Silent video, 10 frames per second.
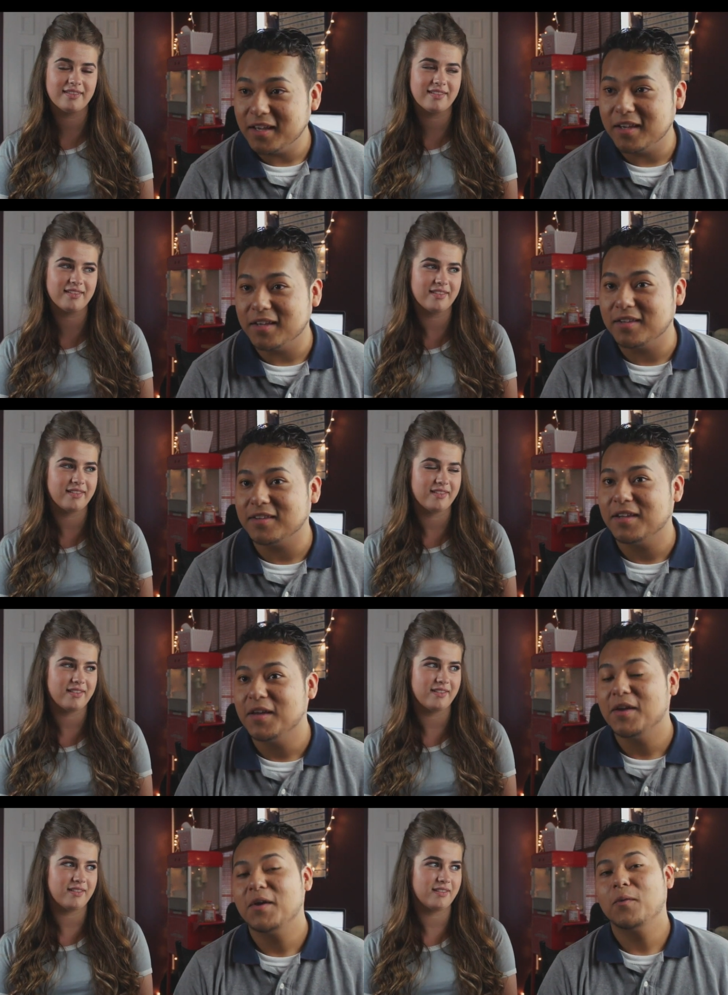Speaker 1: and
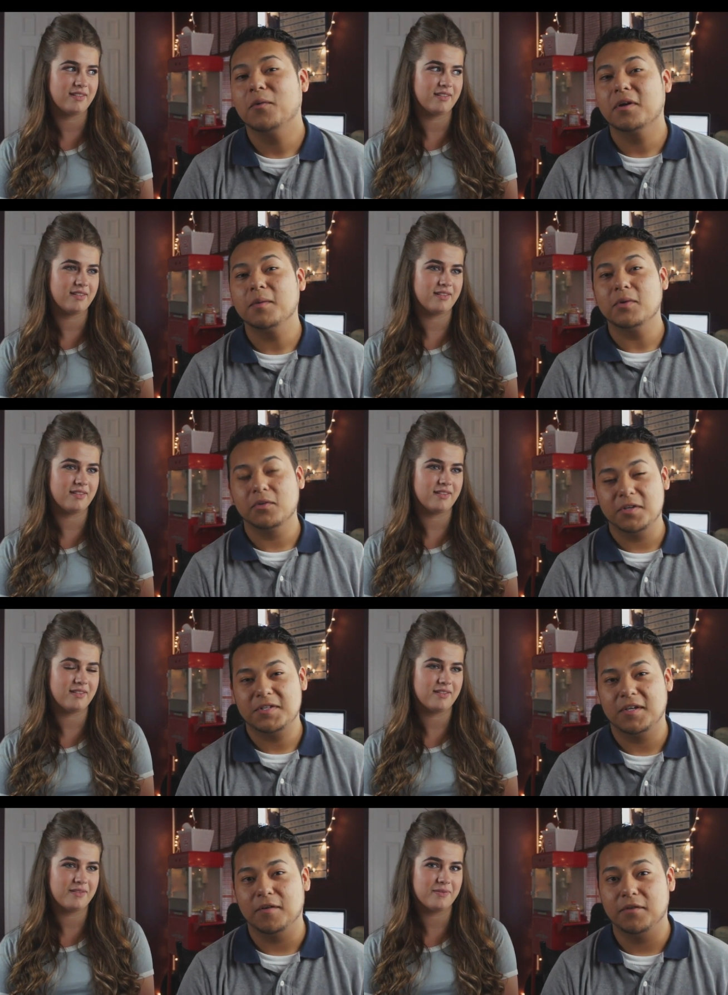we're going to be
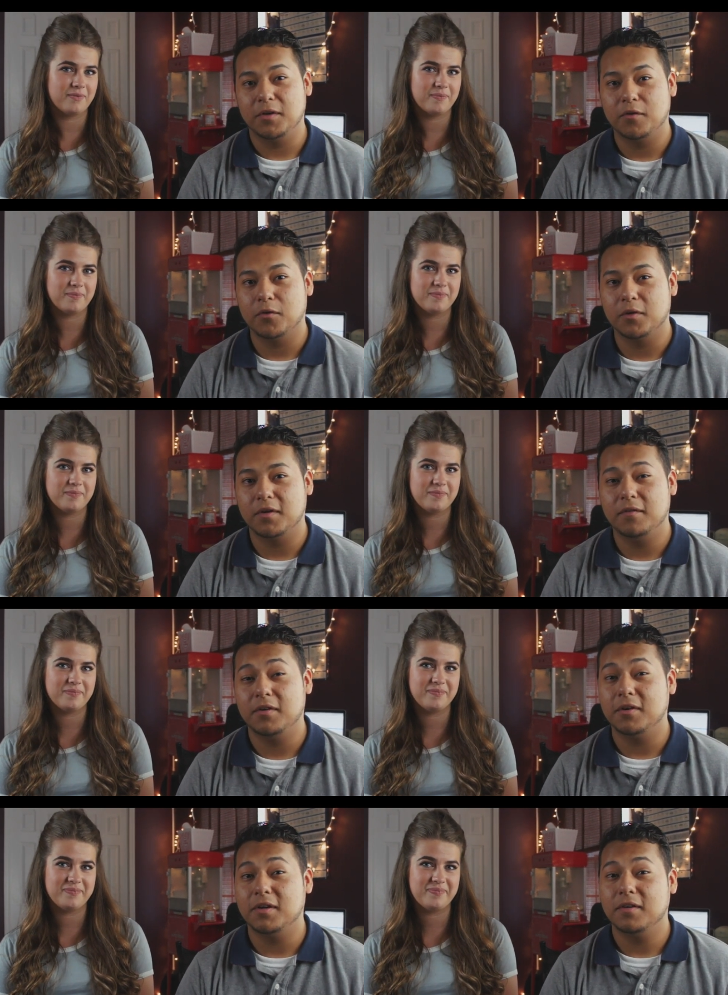releasing a video for it
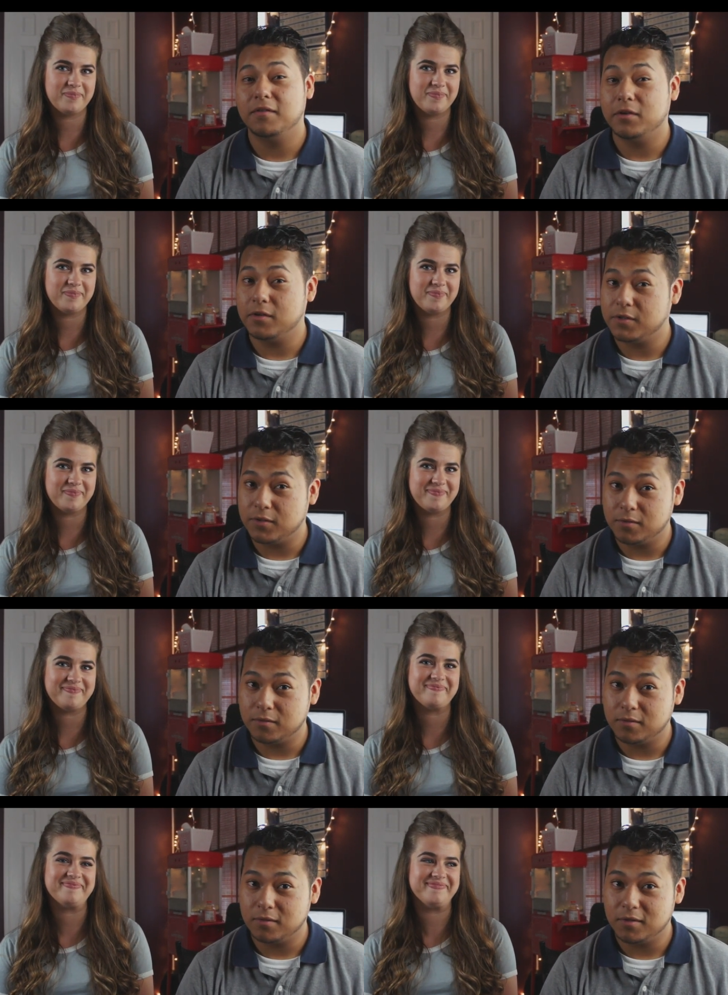very soon.
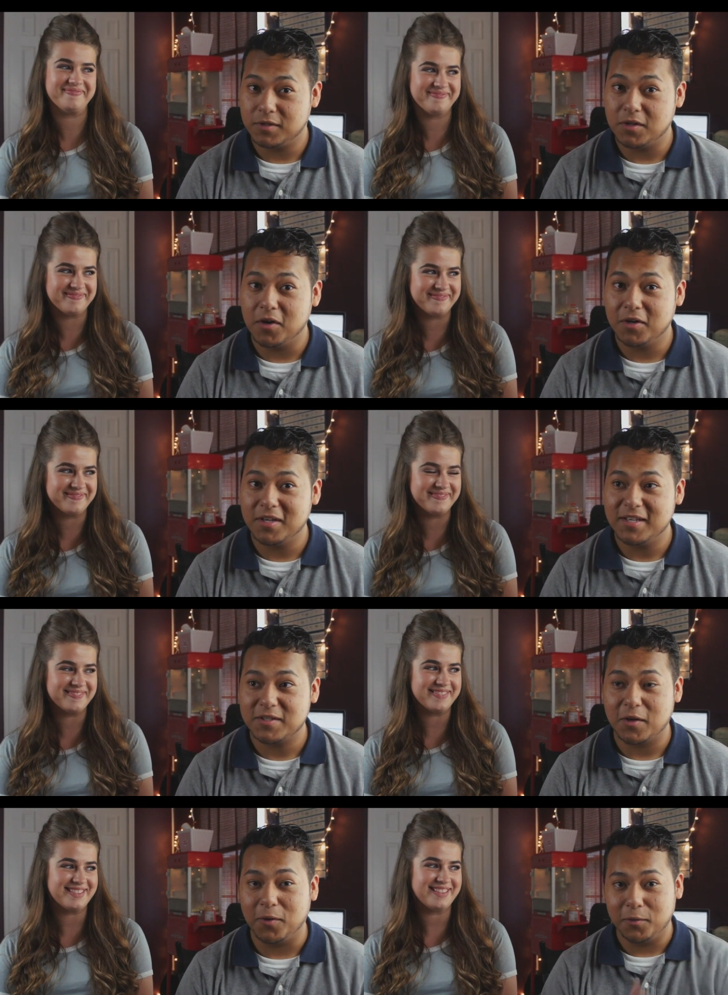The song
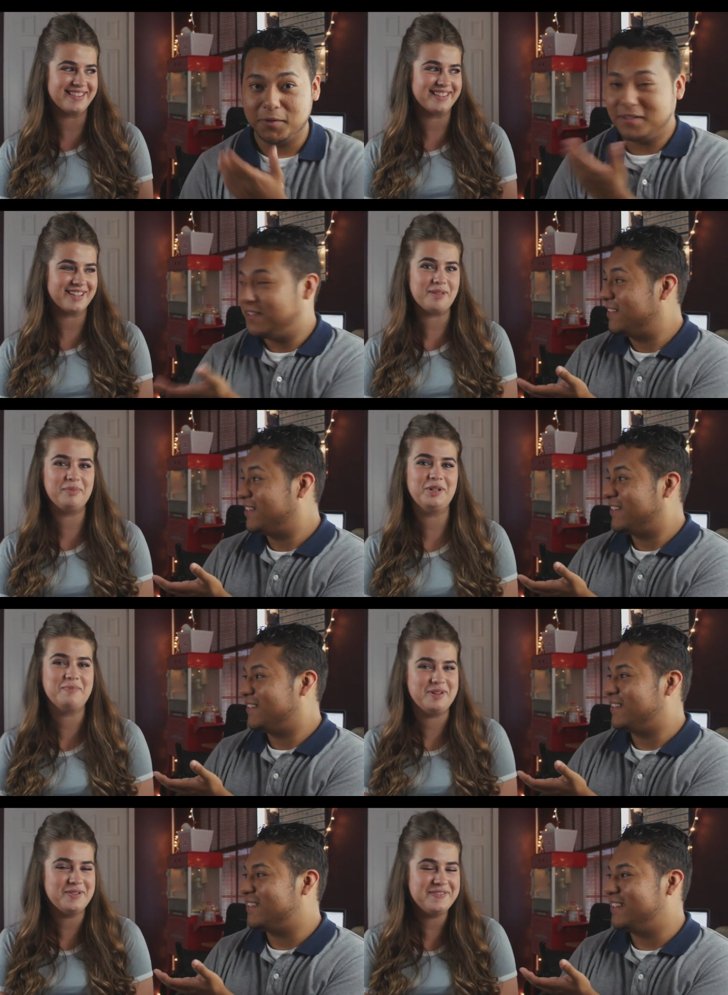is called
Speaker 2: Blue
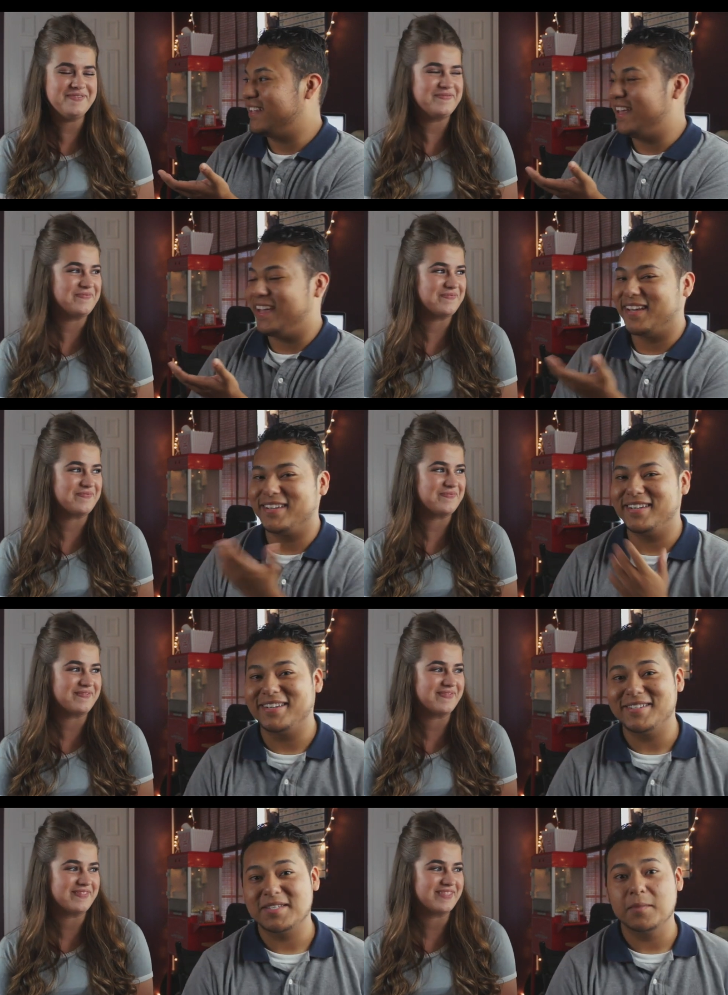Moon,
Speaker 1: and
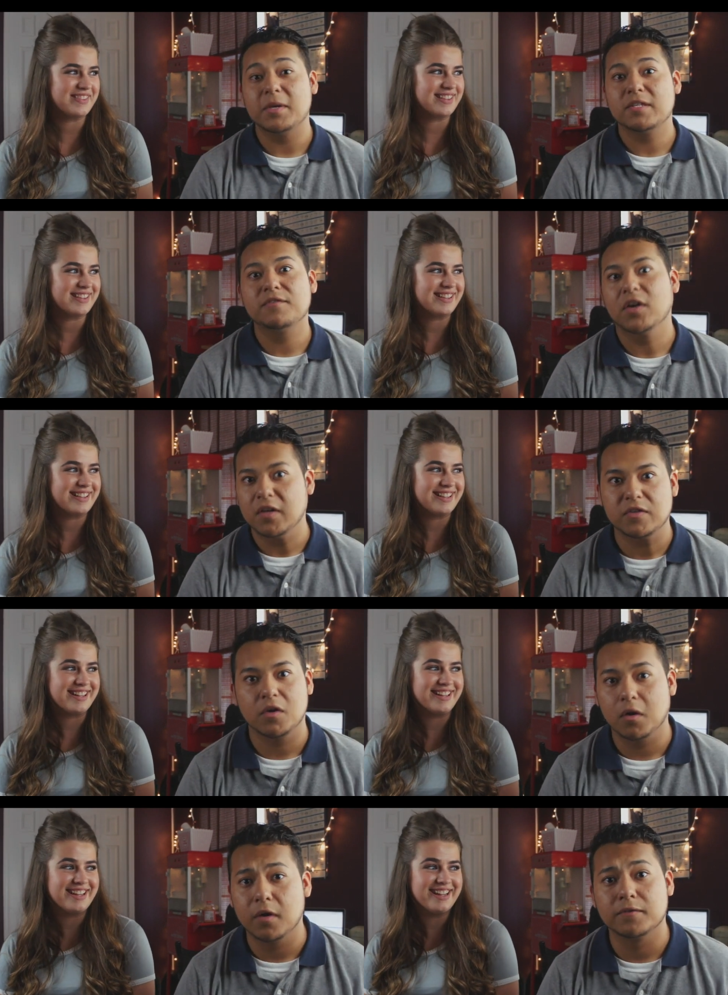it is the best fucking
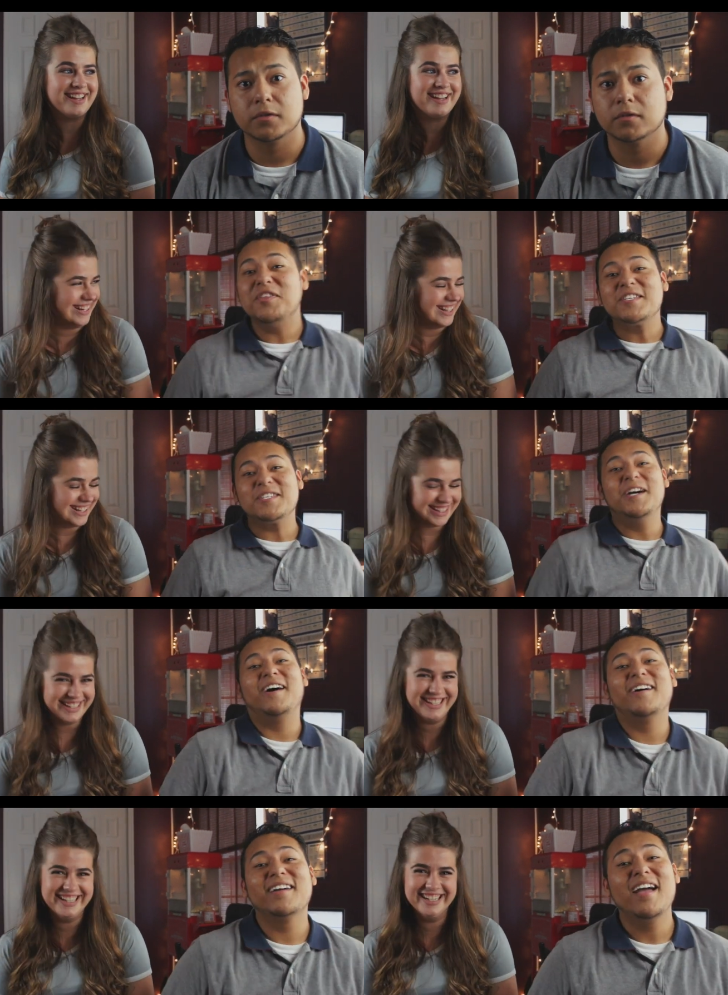song ever. This
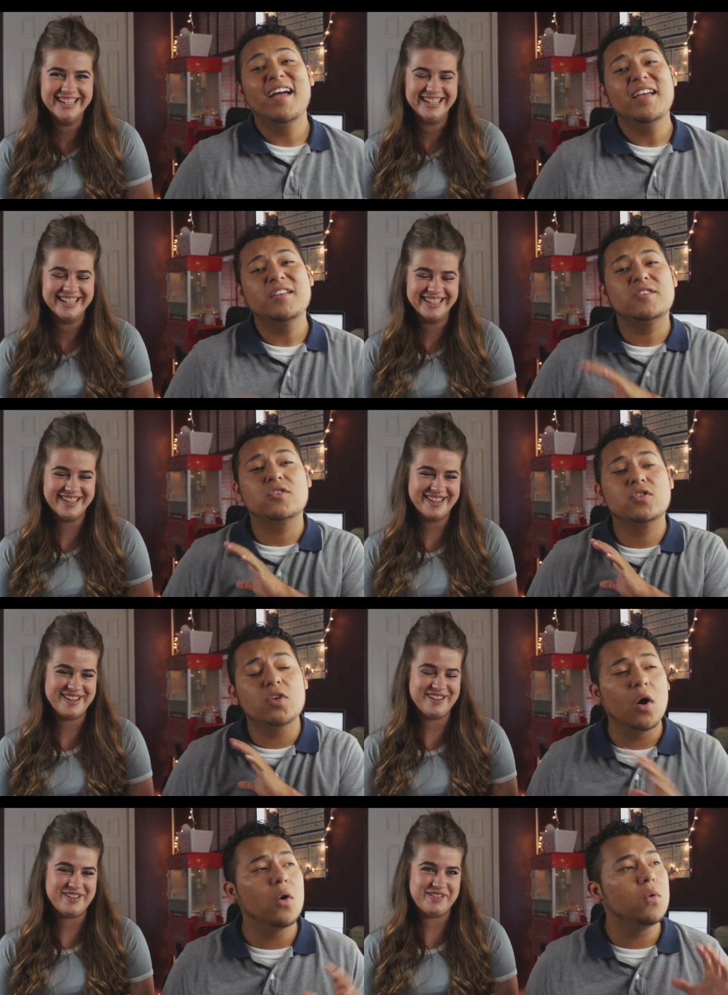song is
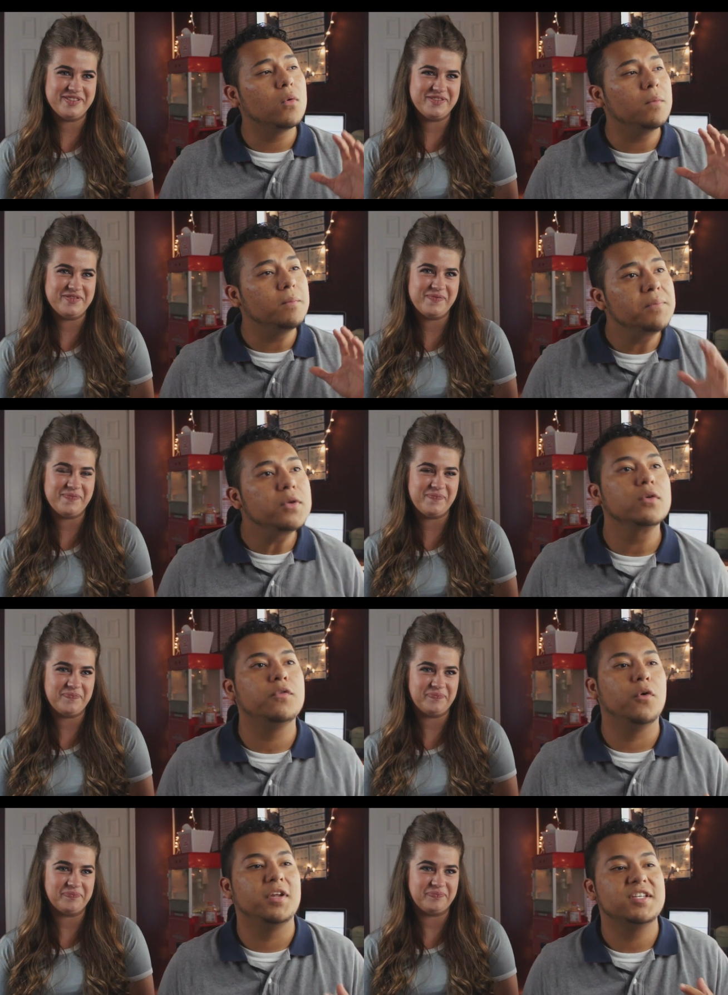so
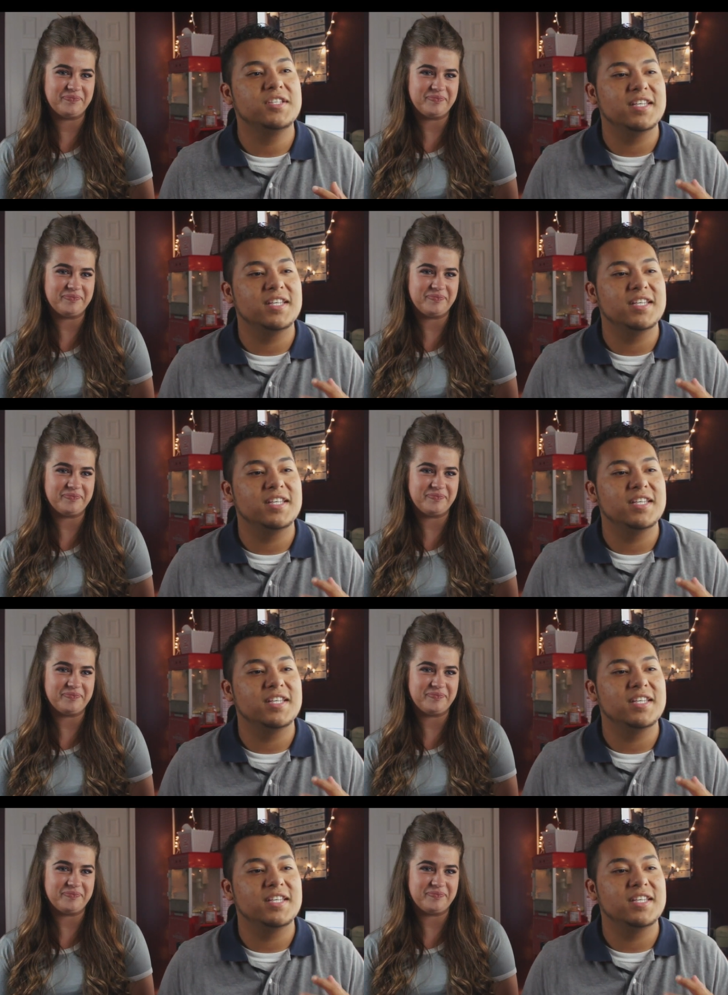beautiful, and